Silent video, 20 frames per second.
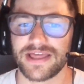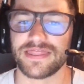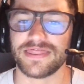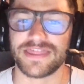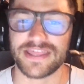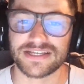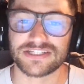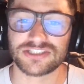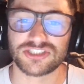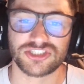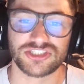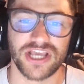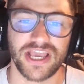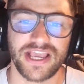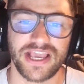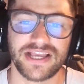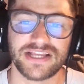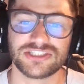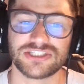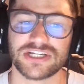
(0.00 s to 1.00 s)
This
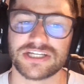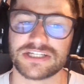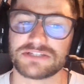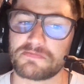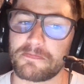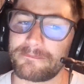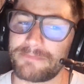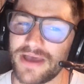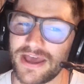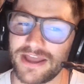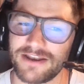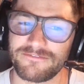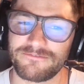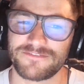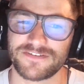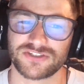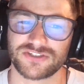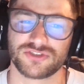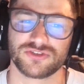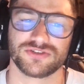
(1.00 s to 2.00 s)
change is
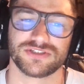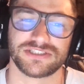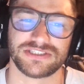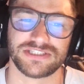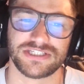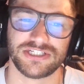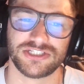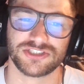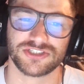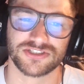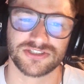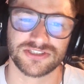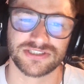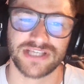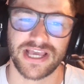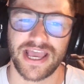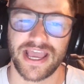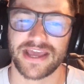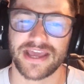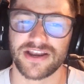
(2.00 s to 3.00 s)
beneficial to teachers
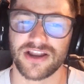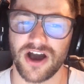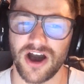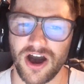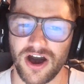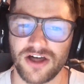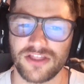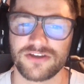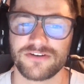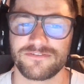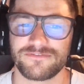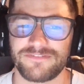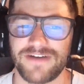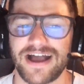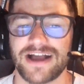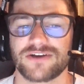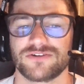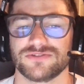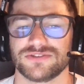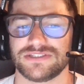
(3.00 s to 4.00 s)
and other
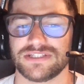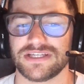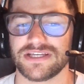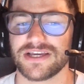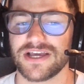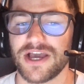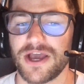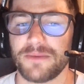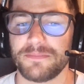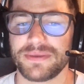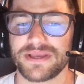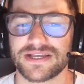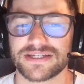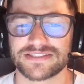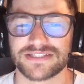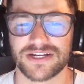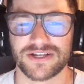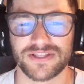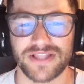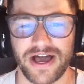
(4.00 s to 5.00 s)
faculty
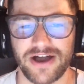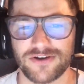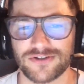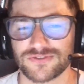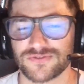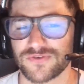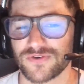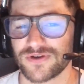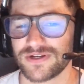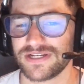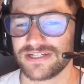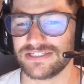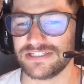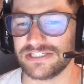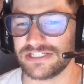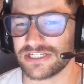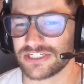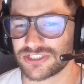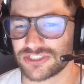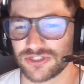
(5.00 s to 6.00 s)
because it allows for an
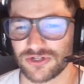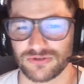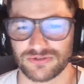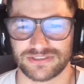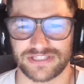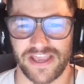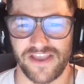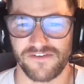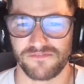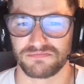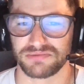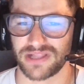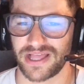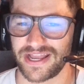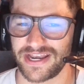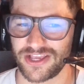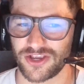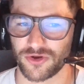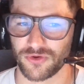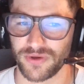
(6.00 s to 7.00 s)
additional day of
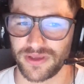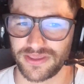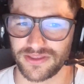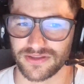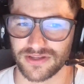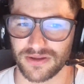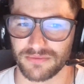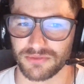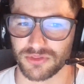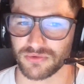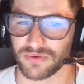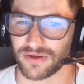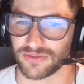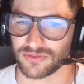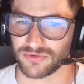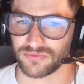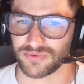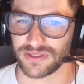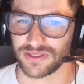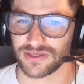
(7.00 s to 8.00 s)
planning curriculum throughout
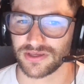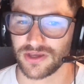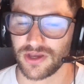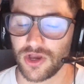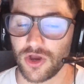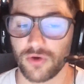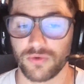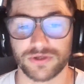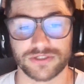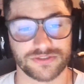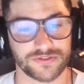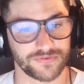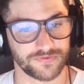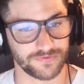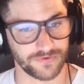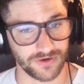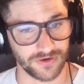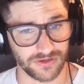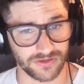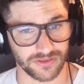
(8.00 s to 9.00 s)
the week, which
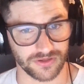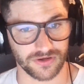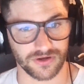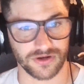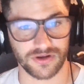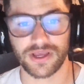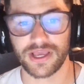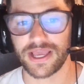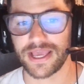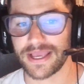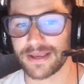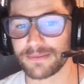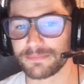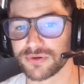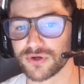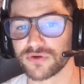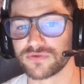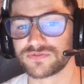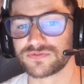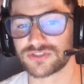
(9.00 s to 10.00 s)
further
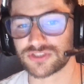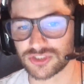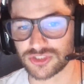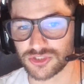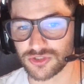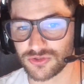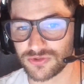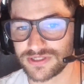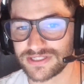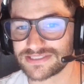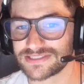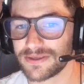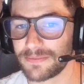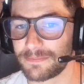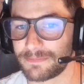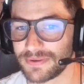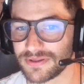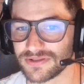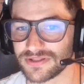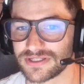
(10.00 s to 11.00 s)
improves students'
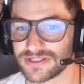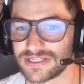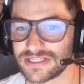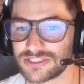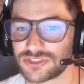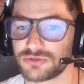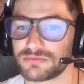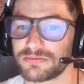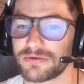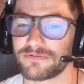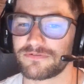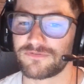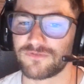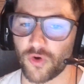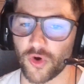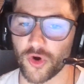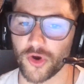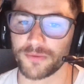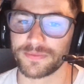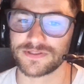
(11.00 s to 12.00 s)
ability to
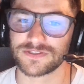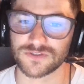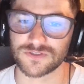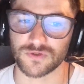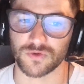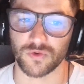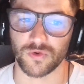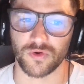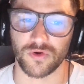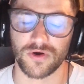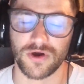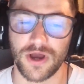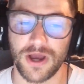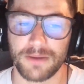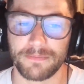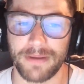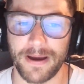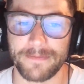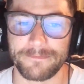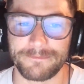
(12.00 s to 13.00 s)
perform in school
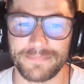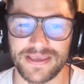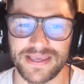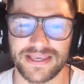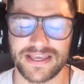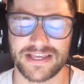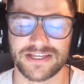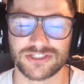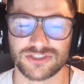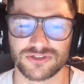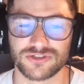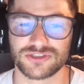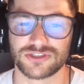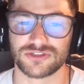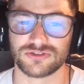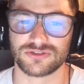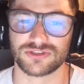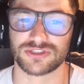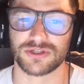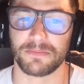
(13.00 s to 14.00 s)
by being
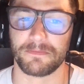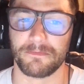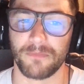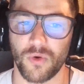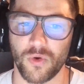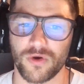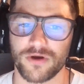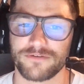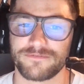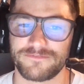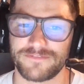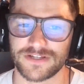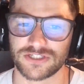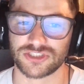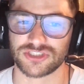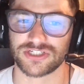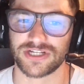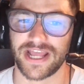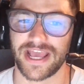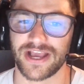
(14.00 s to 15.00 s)
introduced to more
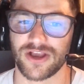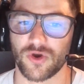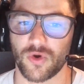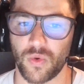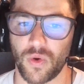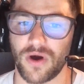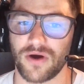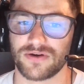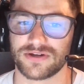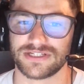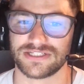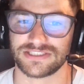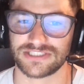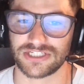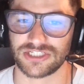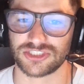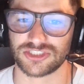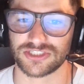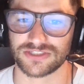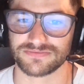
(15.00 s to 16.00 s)
efficient and quality
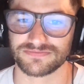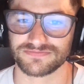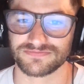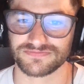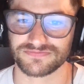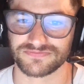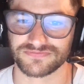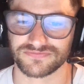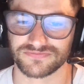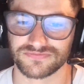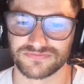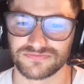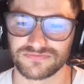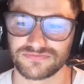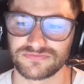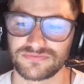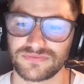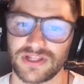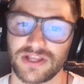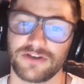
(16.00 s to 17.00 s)
teaching.
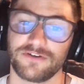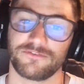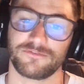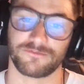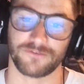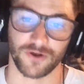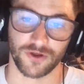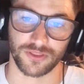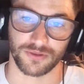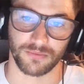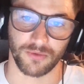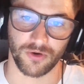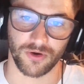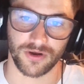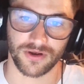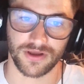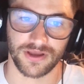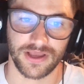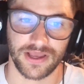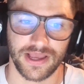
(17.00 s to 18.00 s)

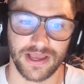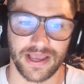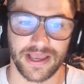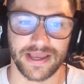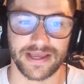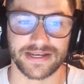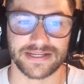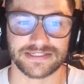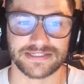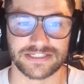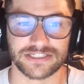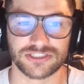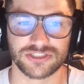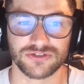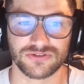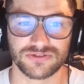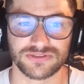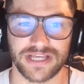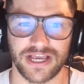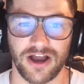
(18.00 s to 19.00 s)
Furthermore, an
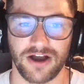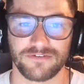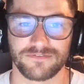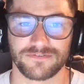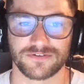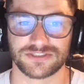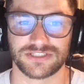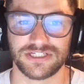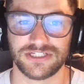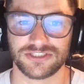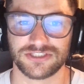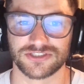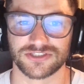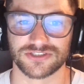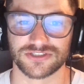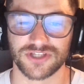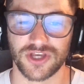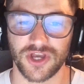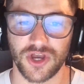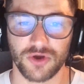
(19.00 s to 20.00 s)
additional day off for
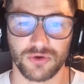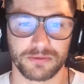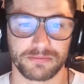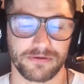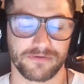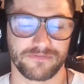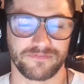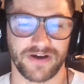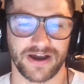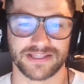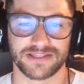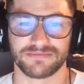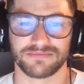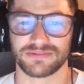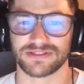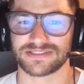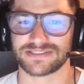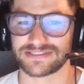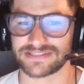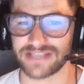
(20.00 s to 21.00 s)
teachers would provide them
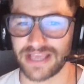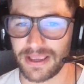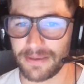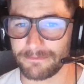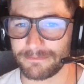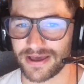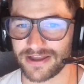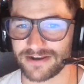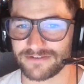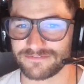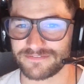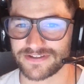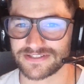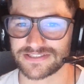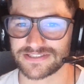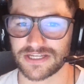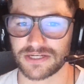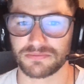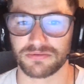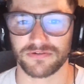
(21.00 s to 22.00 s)
the same
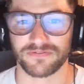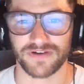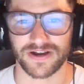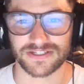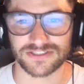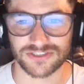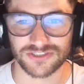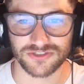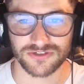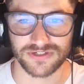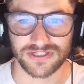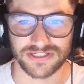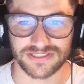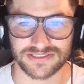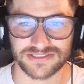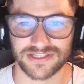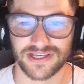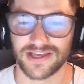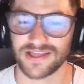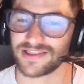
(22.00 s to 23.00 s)
benefits that it provides
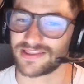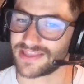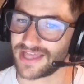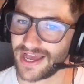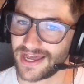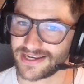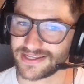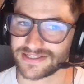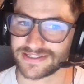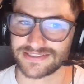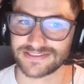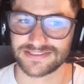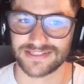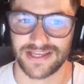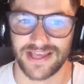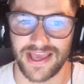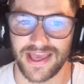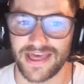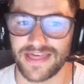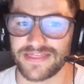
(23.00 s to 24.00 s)
students. That is,
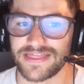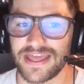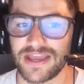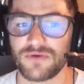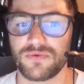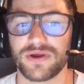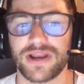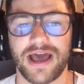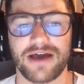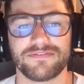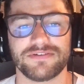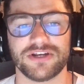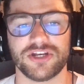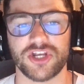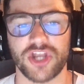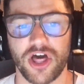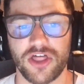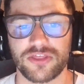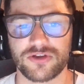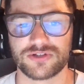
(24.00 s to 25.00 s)
they would have
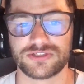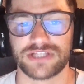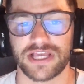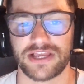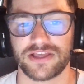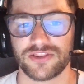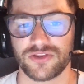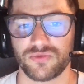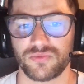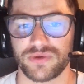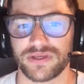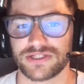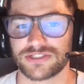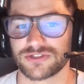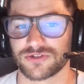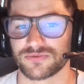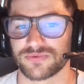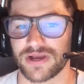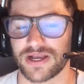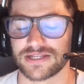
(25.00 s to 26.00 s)
another day in the week
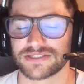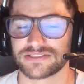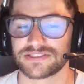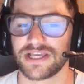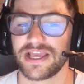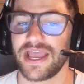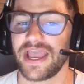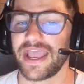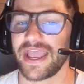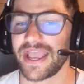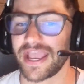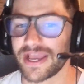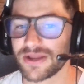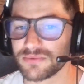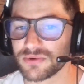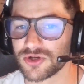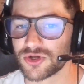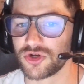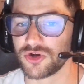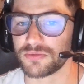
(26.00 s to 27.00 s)
to rest
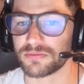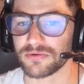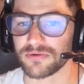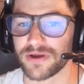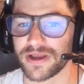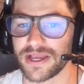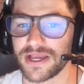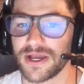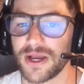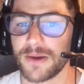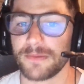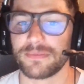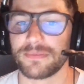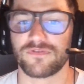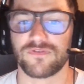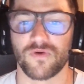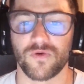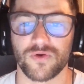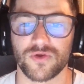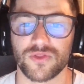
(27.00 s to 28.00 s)
and recuperate
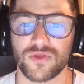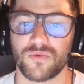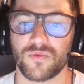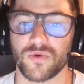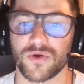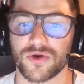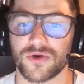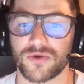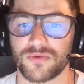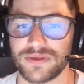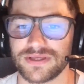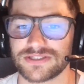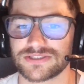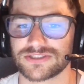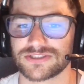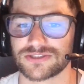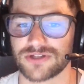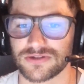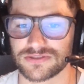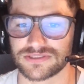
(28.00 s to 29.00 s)
before the work week
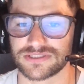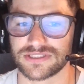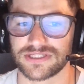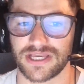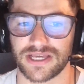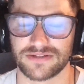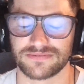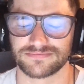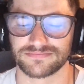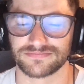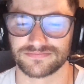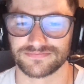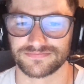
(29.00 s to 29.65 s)
starts again.